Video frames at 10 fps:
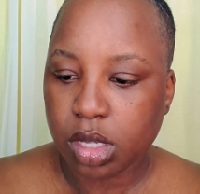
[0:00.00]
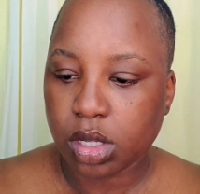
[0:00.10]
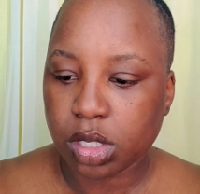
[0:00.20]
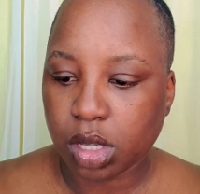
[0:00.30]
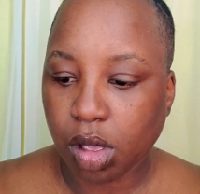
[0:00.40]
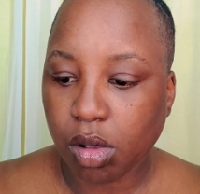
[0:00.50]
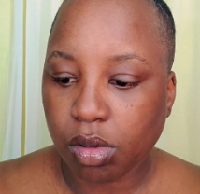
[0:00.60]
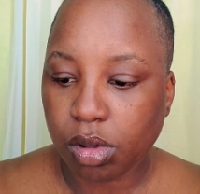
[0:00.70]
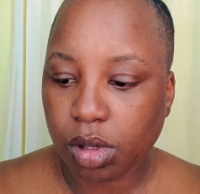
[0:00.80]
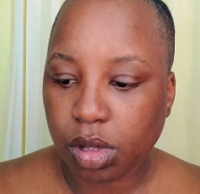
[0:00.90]

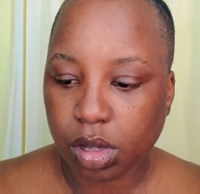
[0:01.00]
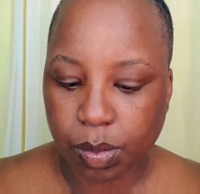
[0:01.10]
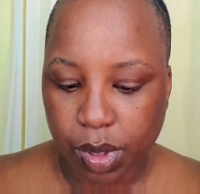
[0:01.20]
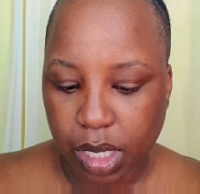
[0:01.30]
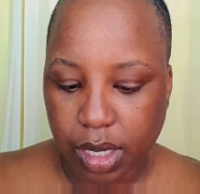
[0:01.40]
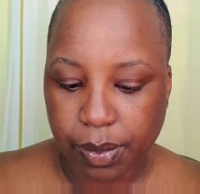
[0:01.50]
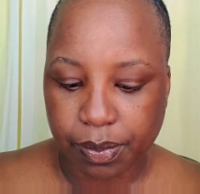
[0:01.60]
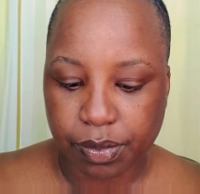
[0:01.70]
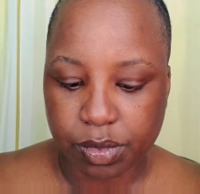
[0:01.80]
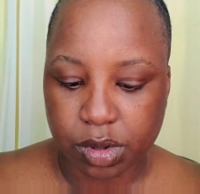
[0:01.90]
So I'm going to get
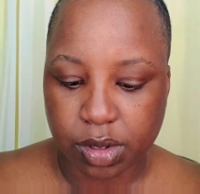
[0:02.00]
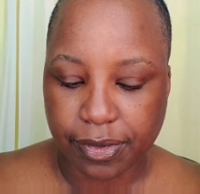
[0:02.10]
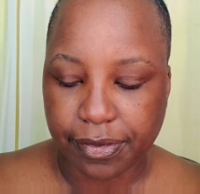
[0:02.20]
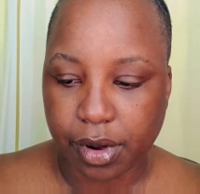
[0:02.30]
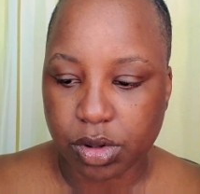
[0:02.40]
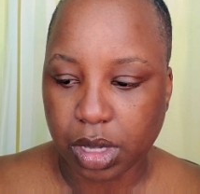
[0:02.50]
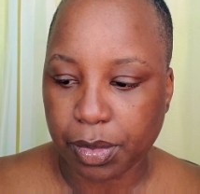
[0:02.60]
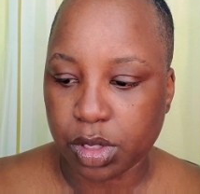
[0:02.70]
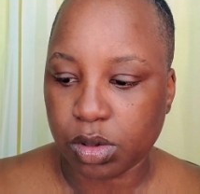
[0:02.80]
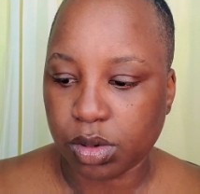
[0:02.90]
I'm
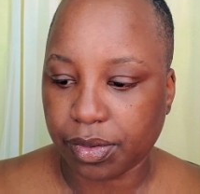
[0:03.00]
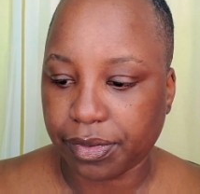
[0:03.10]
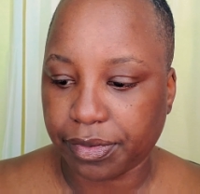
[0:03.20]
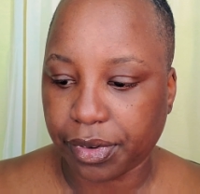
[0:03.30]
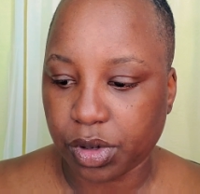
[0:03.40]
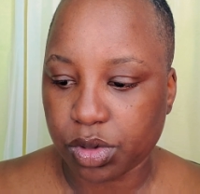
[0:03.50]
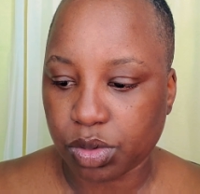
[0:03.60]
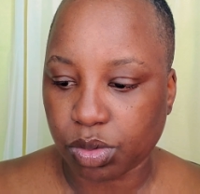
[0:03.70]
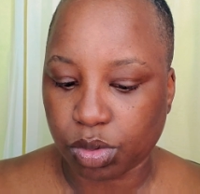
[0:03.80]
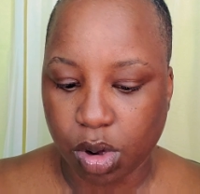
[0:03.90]
going to do the first
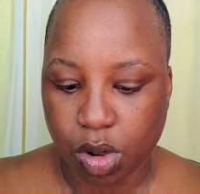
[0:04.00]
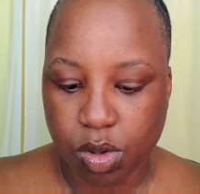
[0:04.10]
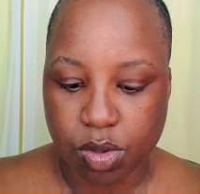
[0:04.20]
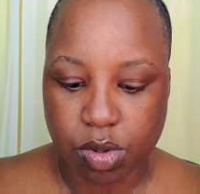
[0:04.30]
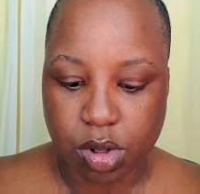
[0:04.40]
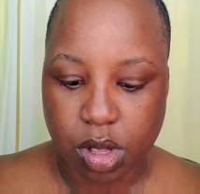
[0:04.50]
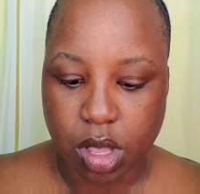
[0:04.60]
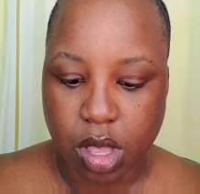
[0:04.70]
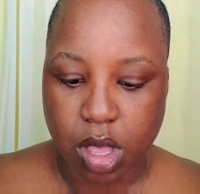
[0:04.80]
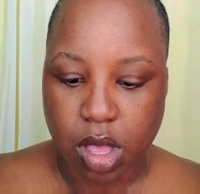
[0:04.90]
row
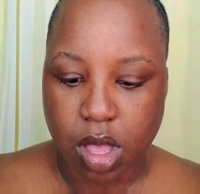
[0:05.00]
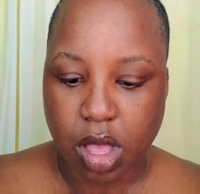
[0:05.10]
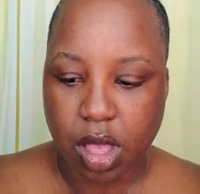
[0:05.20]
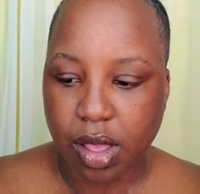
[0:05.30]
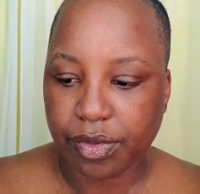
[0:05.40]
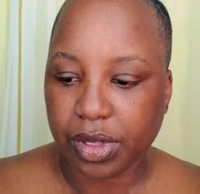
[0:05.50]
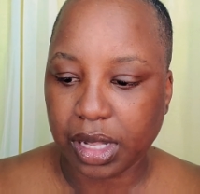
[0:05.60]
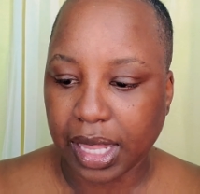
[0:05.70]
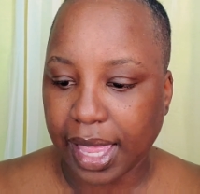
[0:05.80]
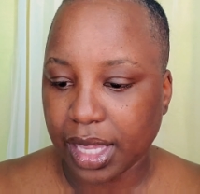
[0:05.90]
of the
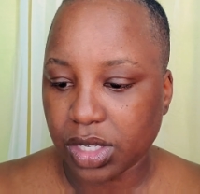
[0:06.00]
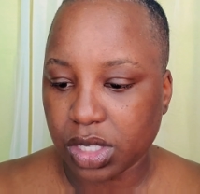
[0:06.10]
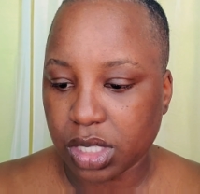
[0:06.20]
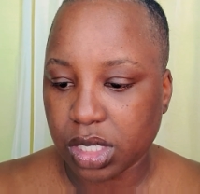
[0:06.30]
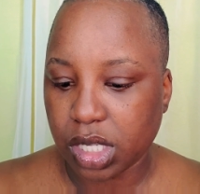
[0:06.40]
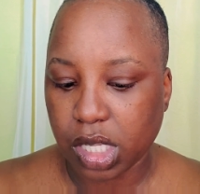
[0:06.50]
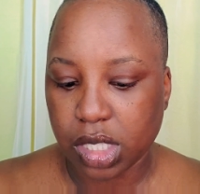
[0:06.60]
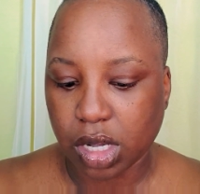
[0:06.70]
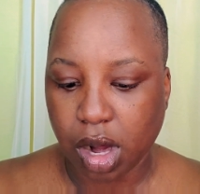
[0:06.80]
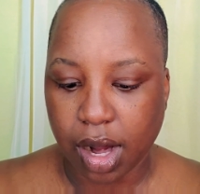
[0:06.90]
lashes. These
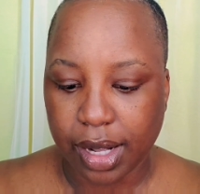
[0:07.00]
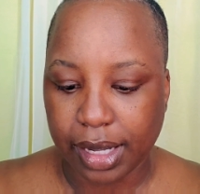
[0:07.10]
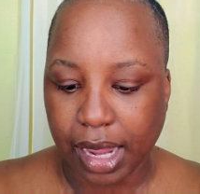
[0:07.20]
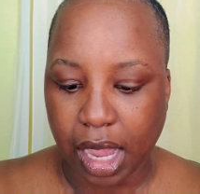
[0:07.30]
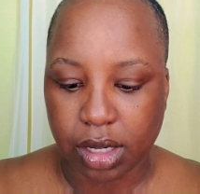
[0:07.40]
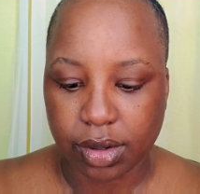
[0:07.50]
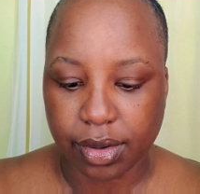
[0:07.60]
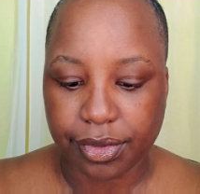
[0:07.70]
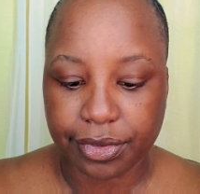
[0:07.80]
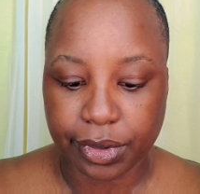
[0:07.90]
are not
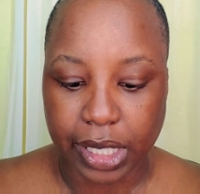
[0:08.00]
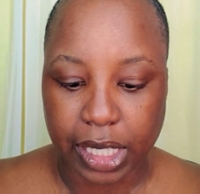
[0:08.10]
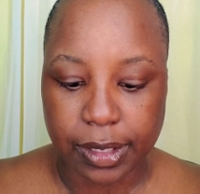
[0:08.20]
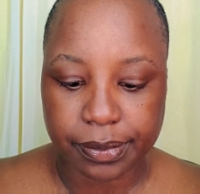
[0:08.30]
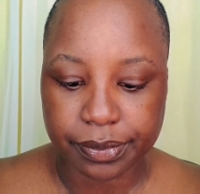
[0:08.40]
free.